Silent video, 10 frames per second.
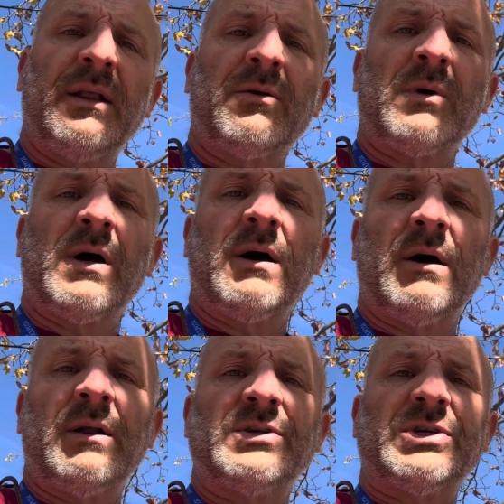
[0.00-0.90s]

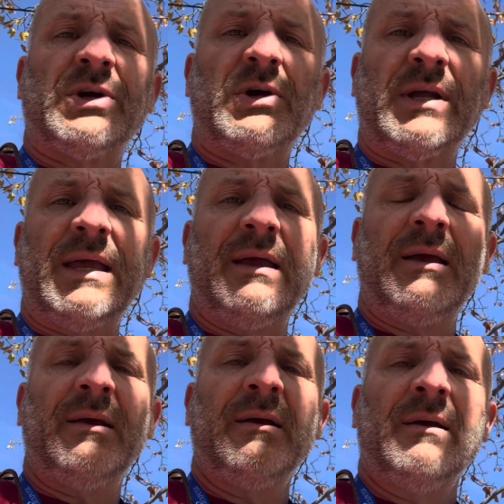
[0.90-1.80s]
Iran,
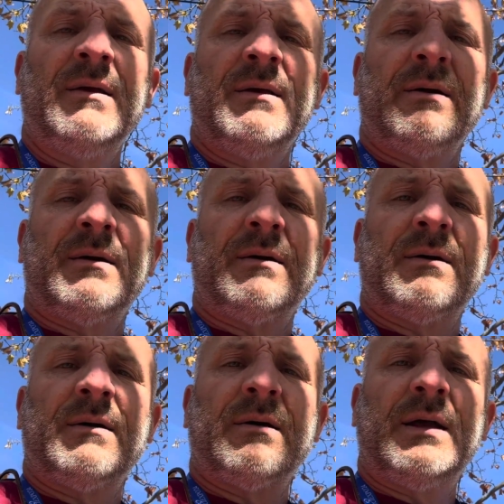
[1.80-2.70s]
Turkey,
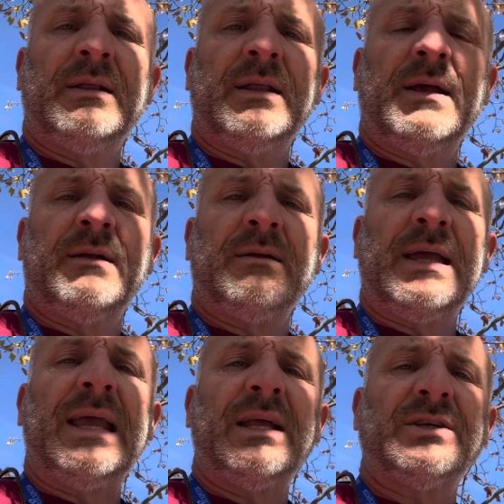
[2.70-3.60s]
and then
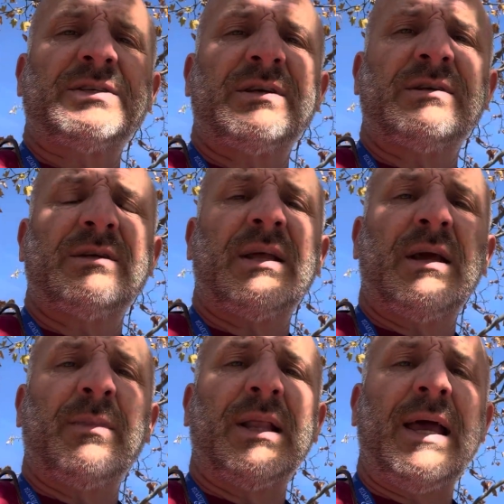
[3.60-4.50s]
east to the
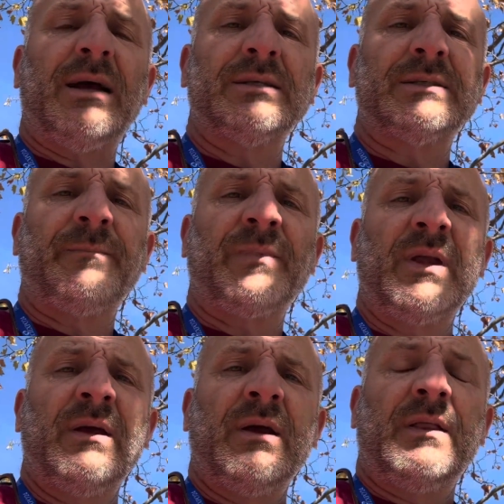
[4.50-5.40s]
Himalayas.
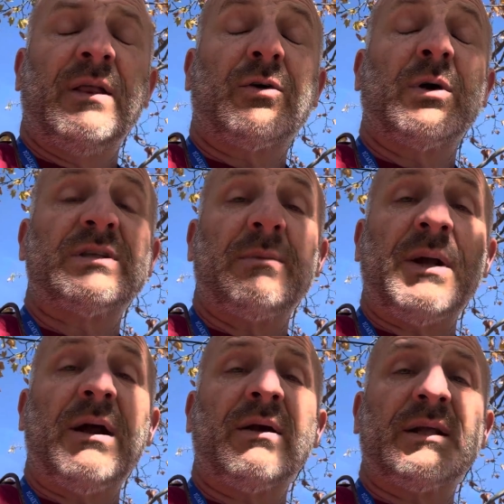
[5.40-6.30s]
And of course the
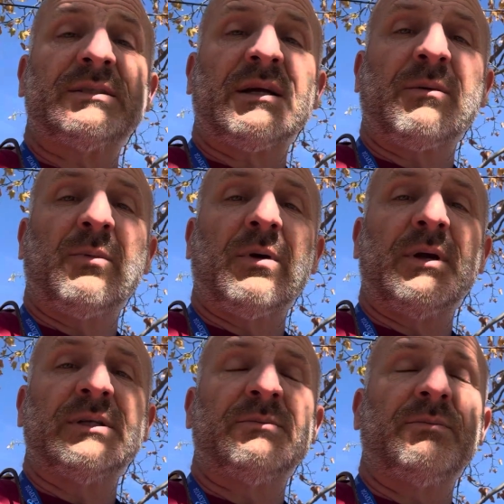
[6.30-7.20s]
American sycamore
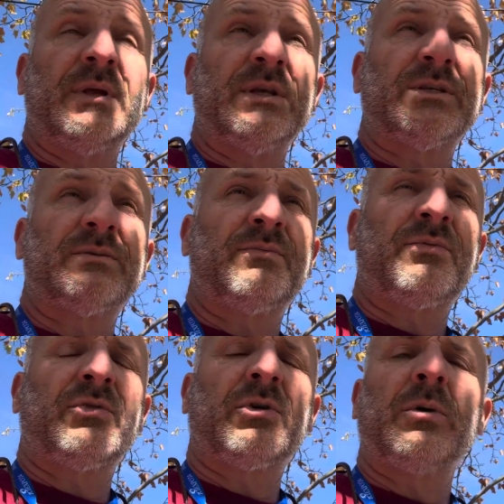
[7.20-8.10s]
is
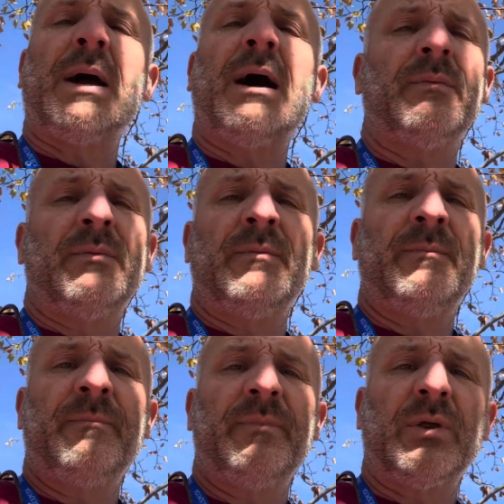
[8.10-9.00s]
throughout
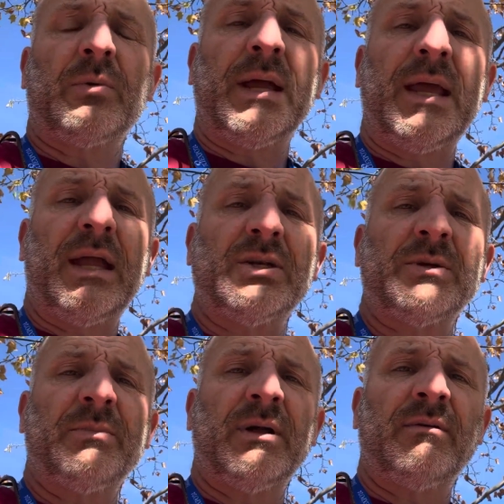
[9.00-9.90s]
the range,
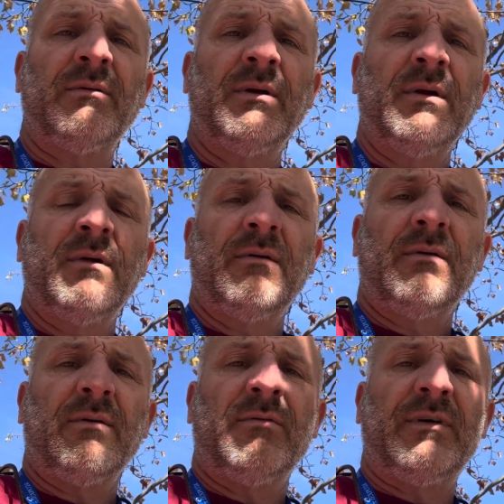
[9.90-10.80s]
but
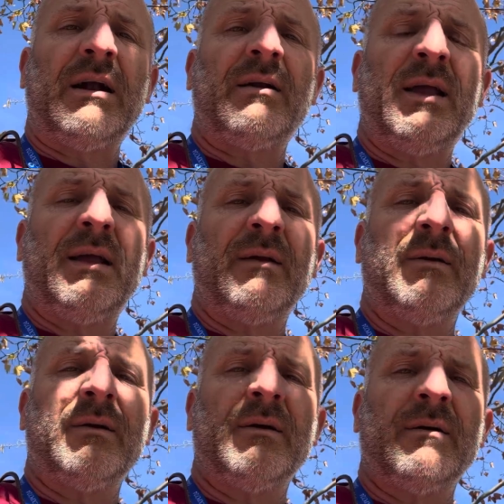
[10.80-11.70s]
very
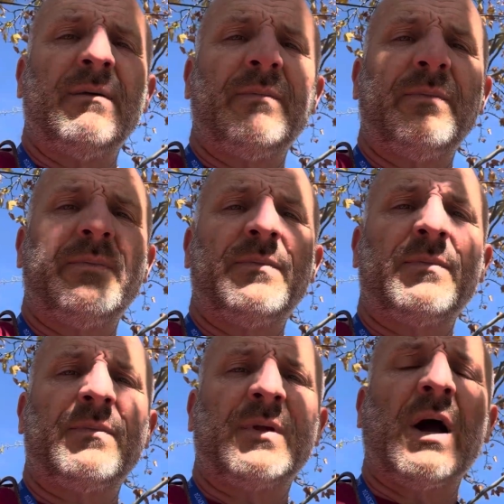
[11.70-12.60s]

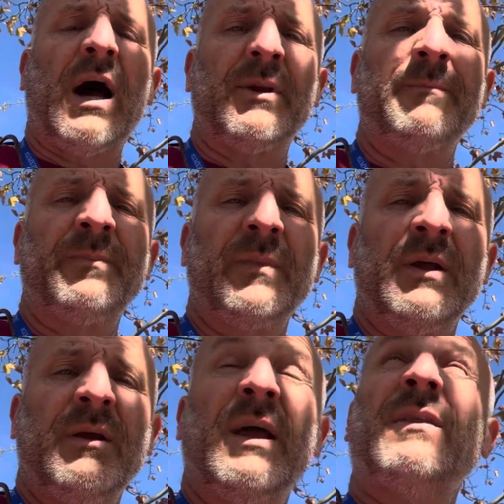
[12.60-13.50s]
common
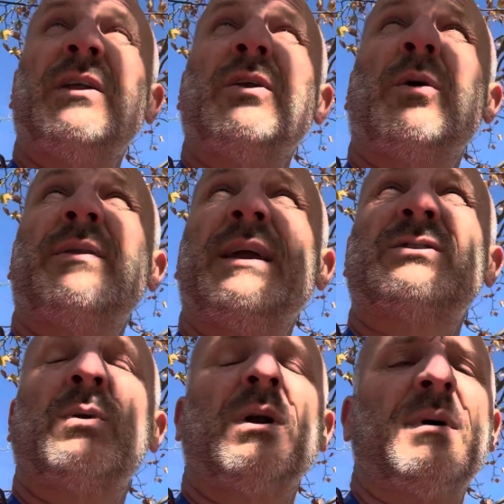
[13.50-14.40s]
in the
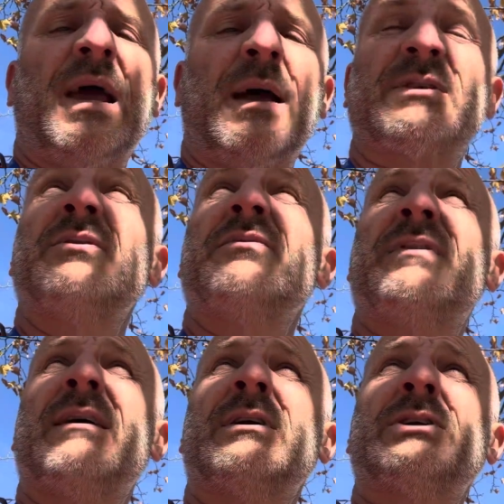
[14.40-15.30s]
Northeast, one of my absolute favorite